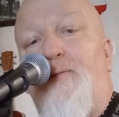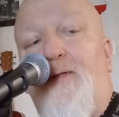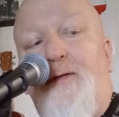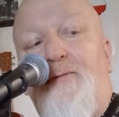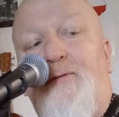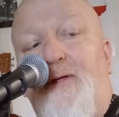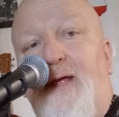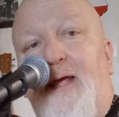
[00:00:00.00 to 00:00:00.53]

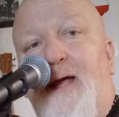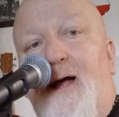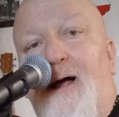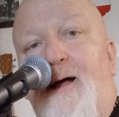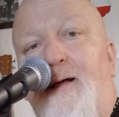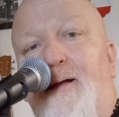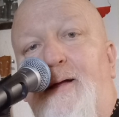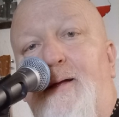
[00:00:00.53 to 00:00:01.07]

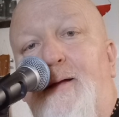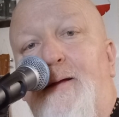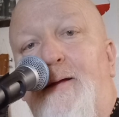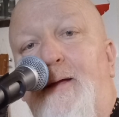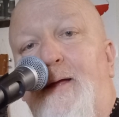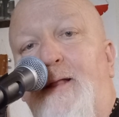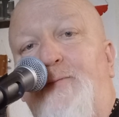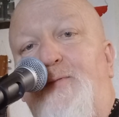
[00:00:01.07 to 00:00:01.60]
the
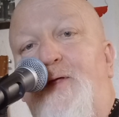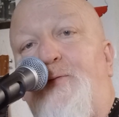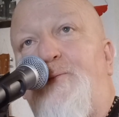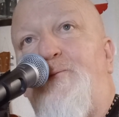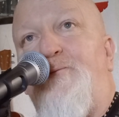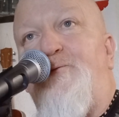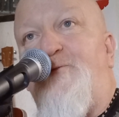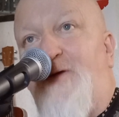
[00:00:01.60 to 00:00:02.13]

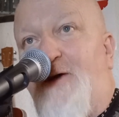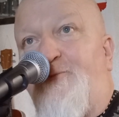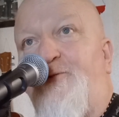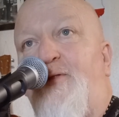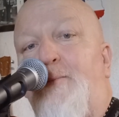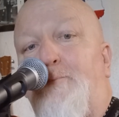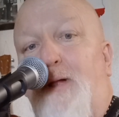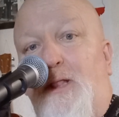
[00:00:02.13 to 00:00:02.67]

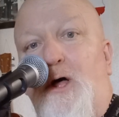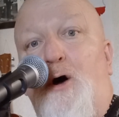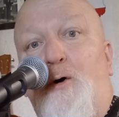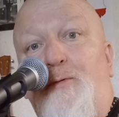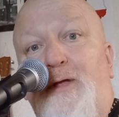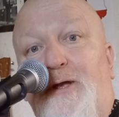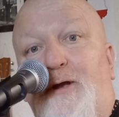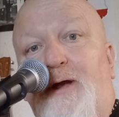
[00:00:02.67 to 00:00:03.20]
fifth below
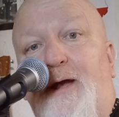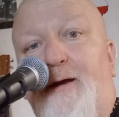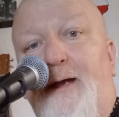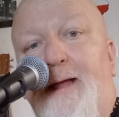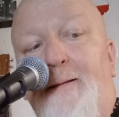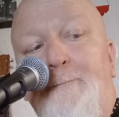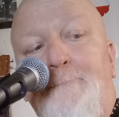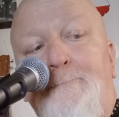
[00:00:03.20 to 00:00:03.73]
that you're hearing,